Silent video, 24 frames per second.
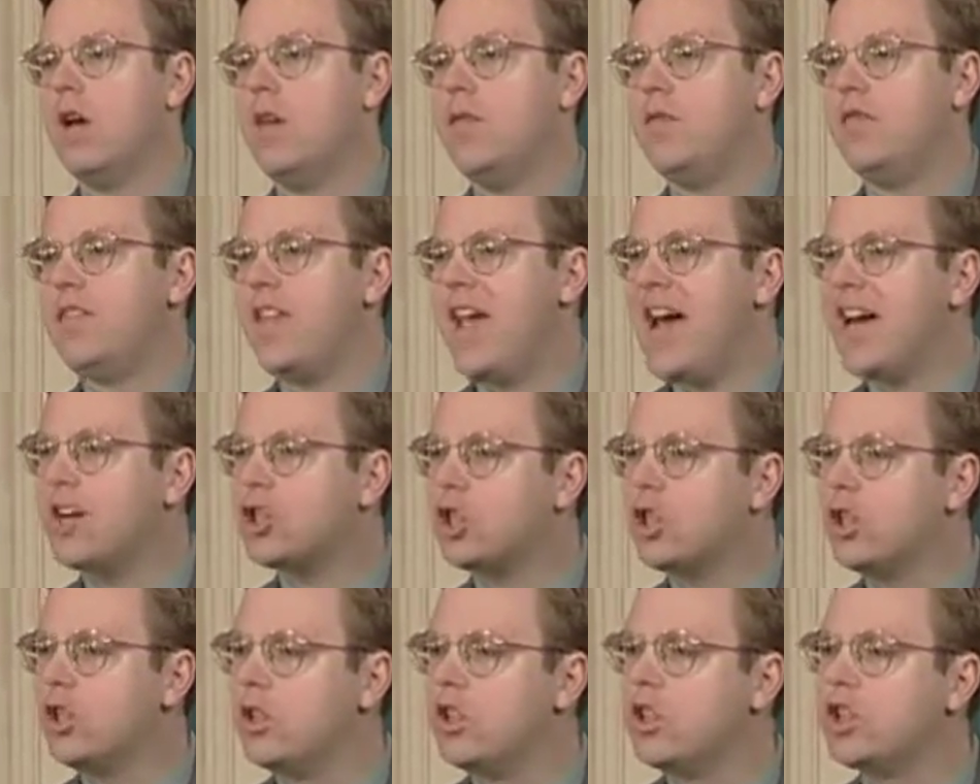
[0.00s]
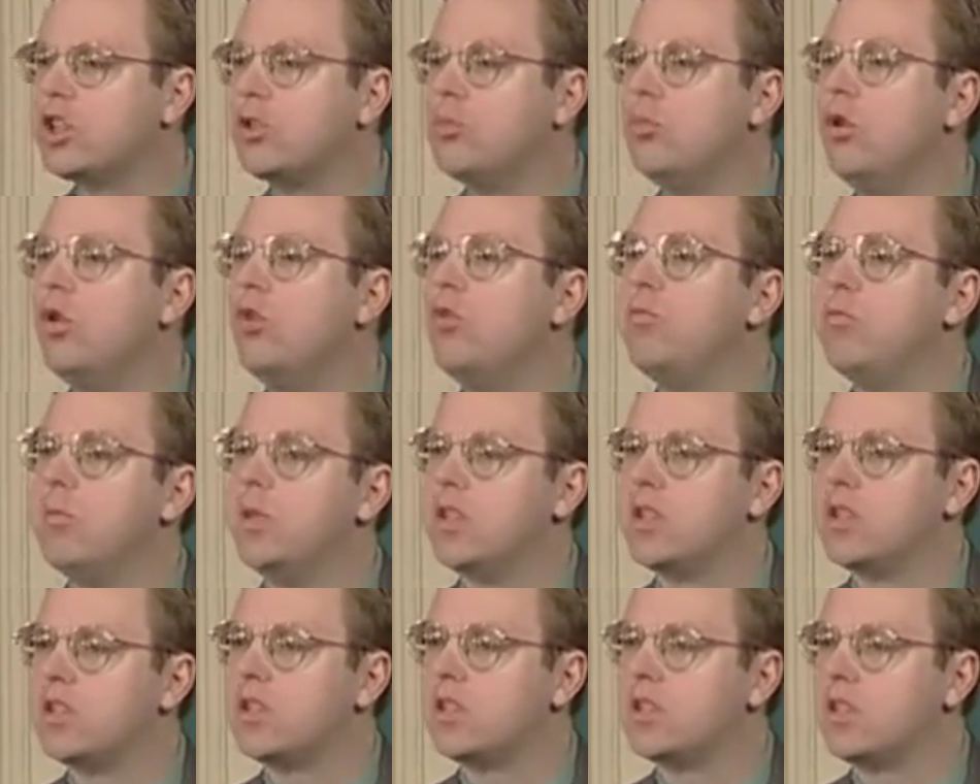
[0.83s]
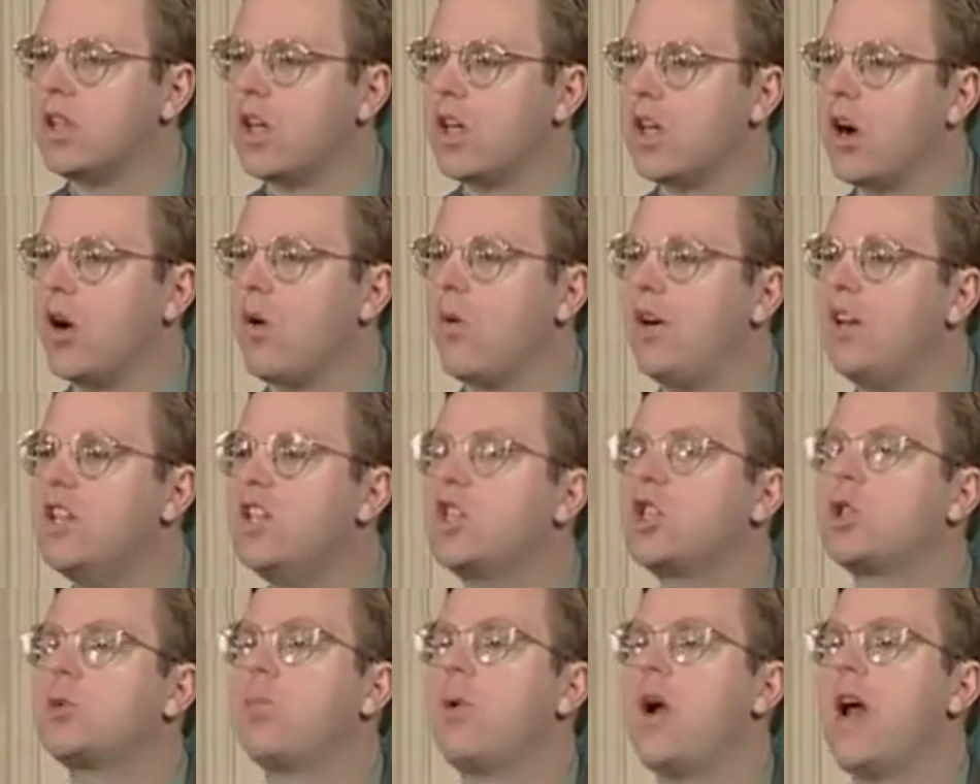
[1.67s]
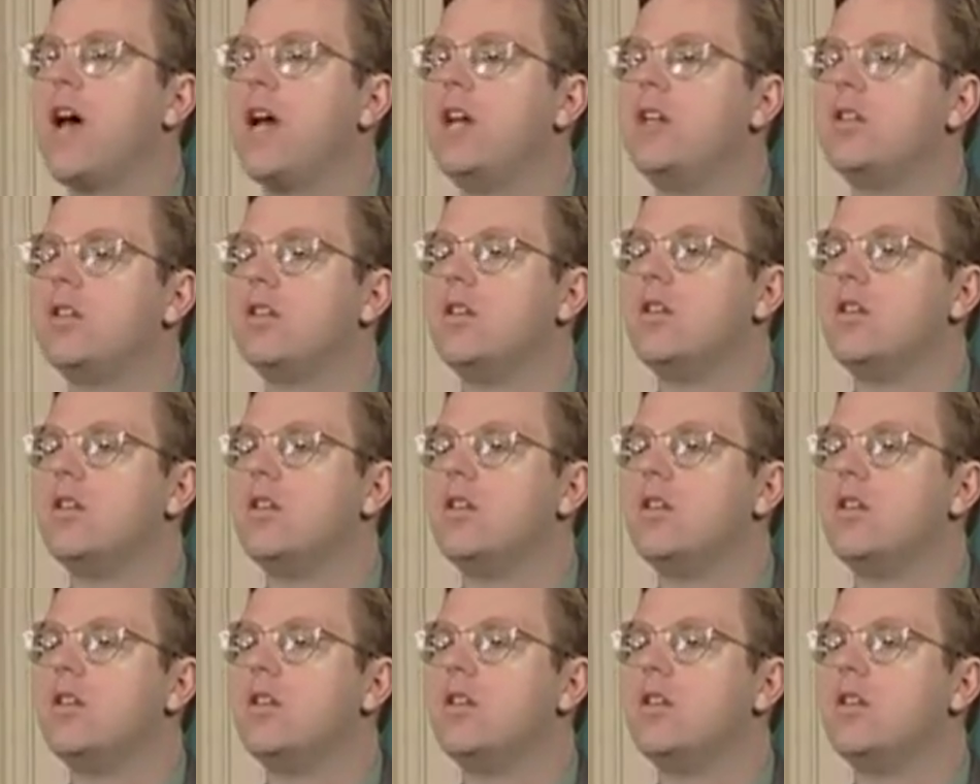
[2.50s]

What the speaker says: Nationalist movements had already spread to